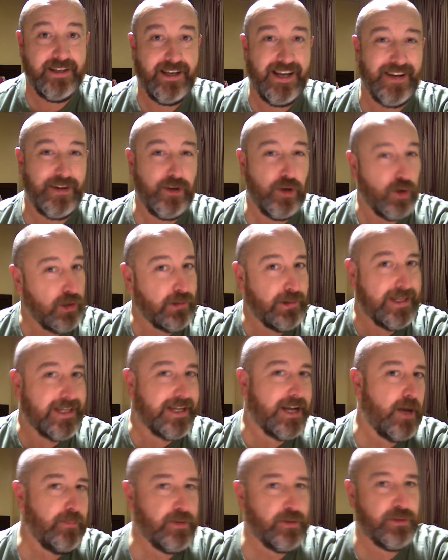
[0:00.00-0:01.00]
And Hungary
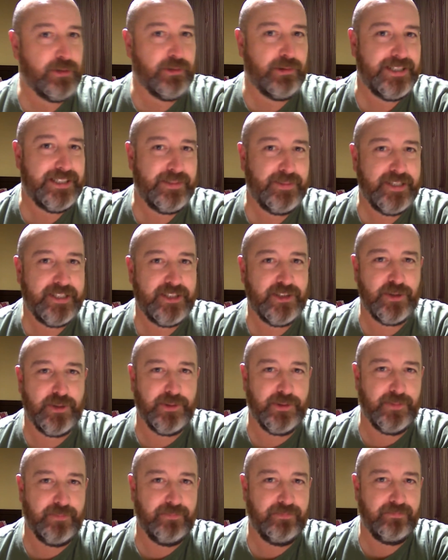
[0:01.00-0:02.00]
can't be underestimated, you
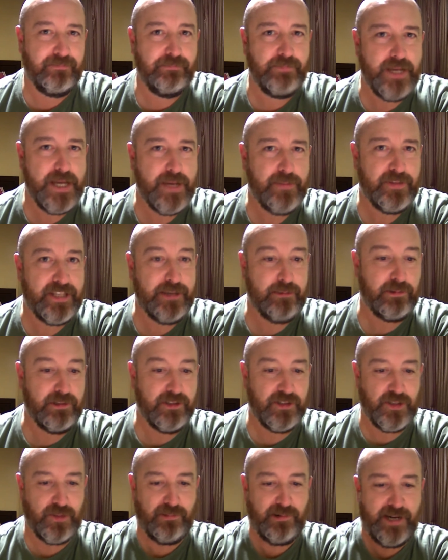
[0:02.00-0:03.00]
know. Maybe they will
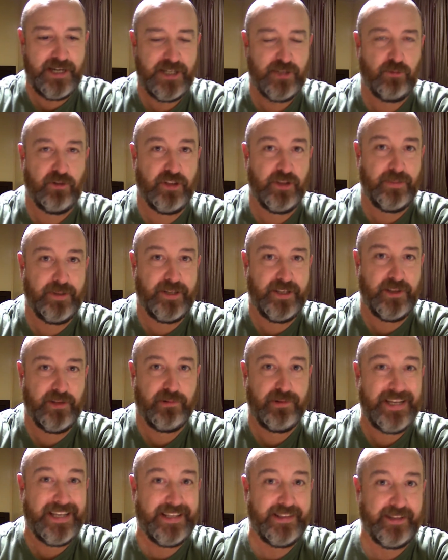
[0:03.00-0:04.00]
surprise one of the big
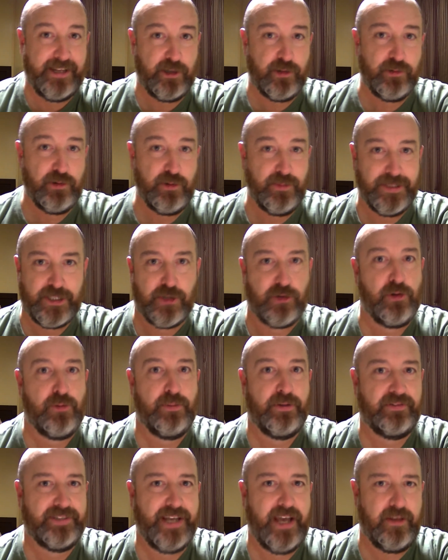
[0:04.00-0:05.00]
three in that group. It's a group
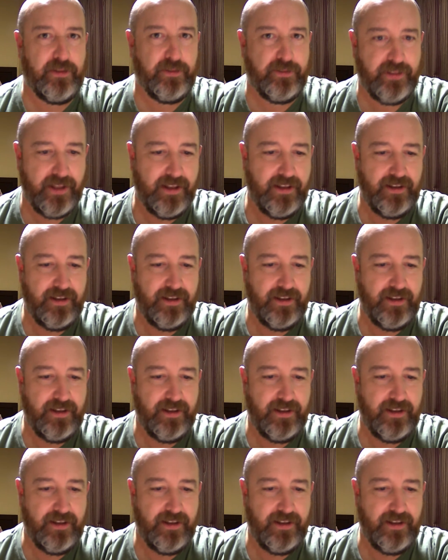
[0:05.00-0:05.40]
of death.